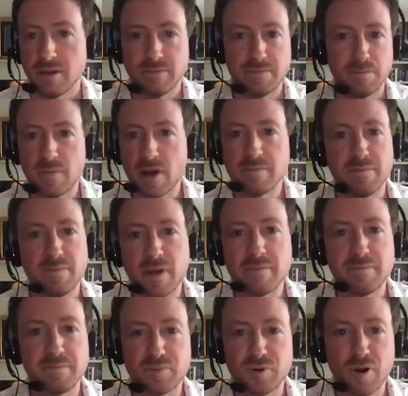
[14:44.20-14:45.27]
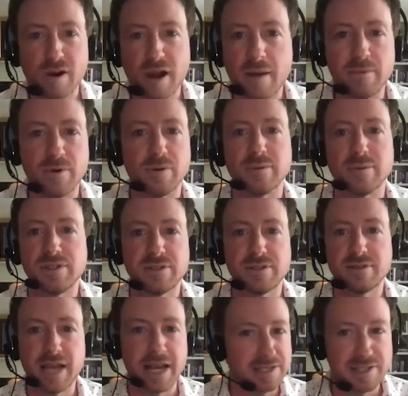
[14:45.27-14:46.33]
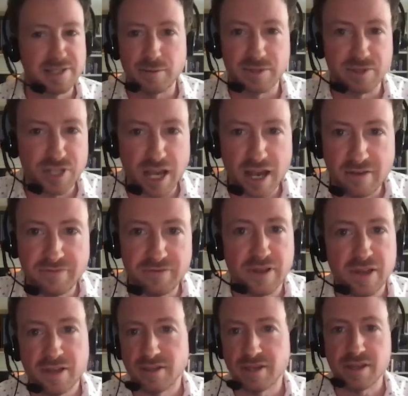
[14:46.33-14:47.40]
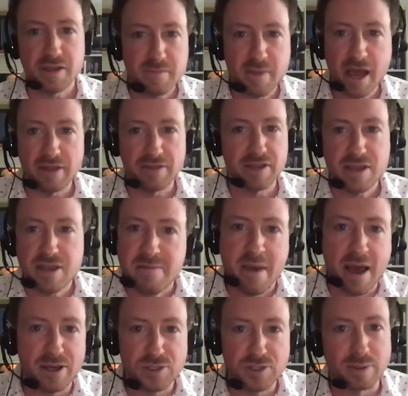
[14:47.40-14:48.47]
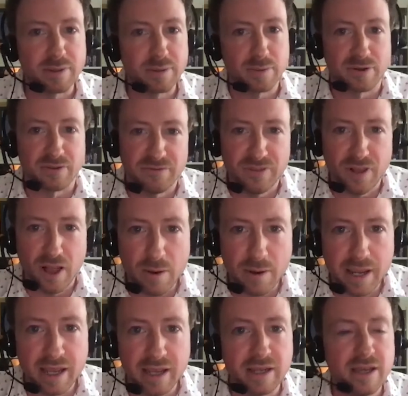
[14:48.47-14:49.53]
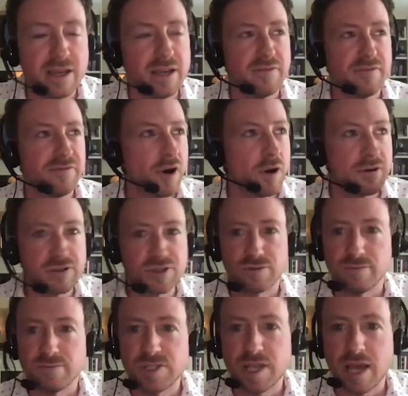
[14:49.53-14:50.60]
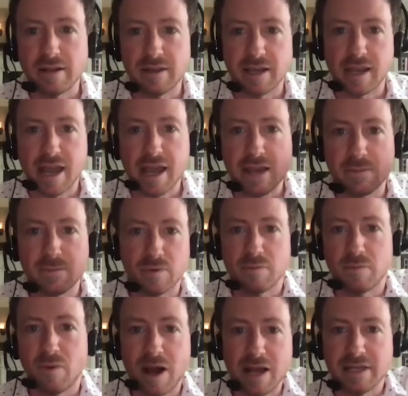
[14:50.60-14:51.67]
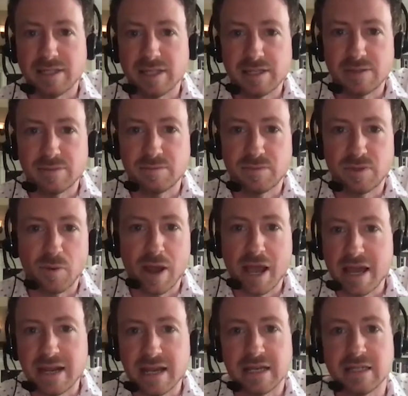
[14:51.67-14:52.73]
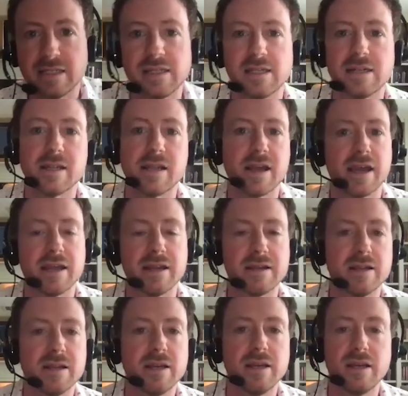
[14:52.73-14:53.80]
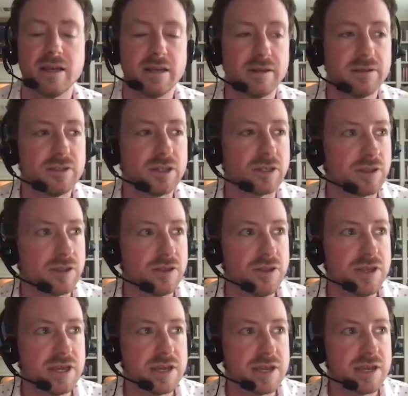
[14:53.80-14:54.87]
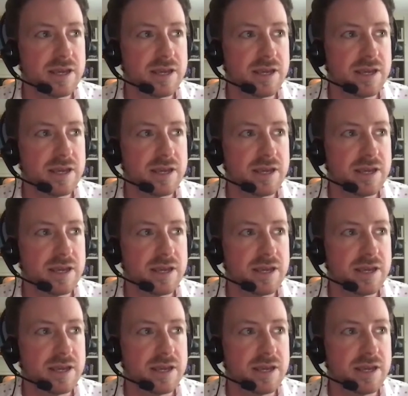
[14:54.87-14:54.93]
My programmer was texting with Jeff. The emails were flowing. Photos from set, like, hey, why is this the way it is? And the